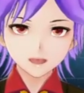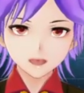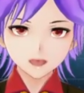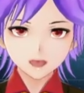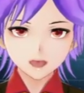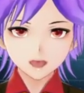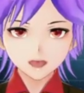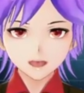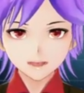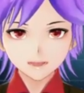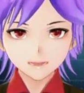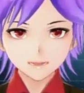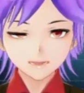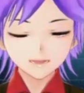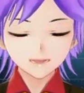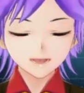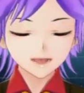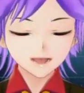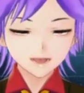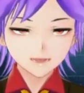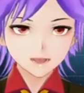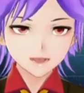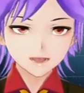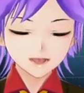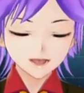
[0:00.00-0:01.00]
inflict
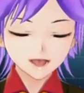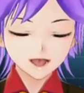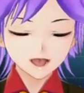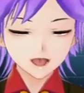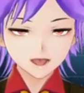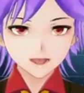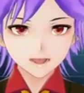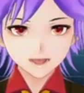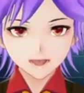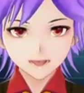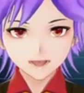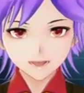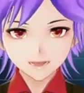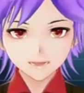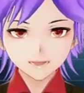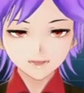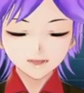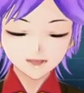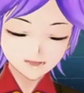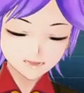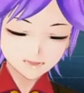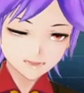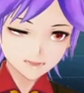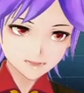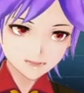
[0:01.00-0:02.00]
being able to inflict
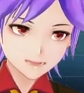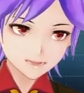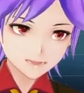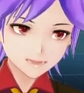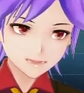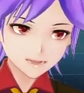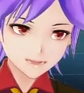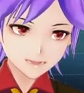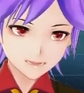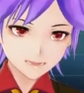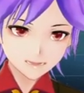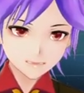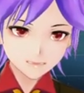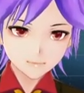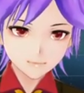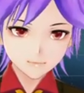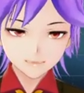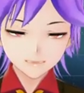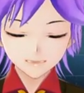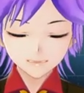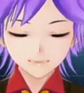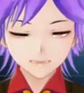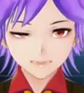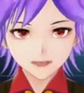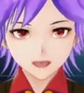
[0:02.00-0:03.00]
Jellen
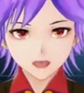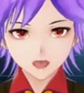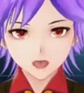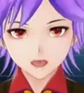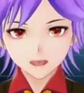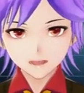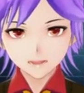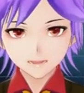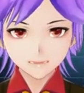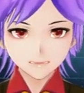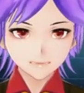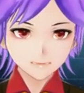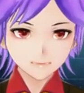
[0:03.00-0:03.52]
themselves.